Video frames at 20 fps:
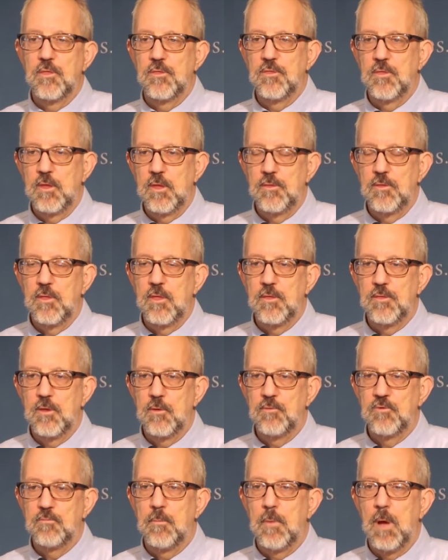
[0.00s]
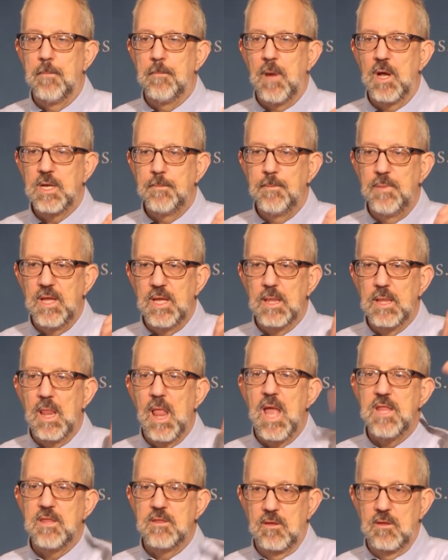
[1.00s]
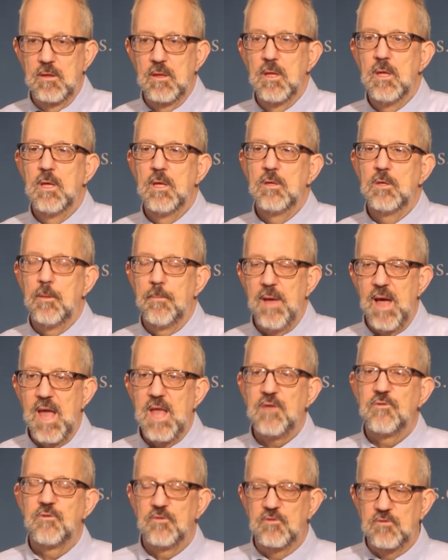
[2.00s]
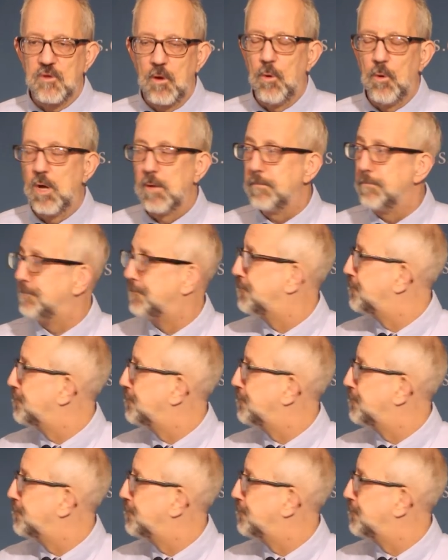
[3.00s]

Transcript: there was money being lent to banks and so on.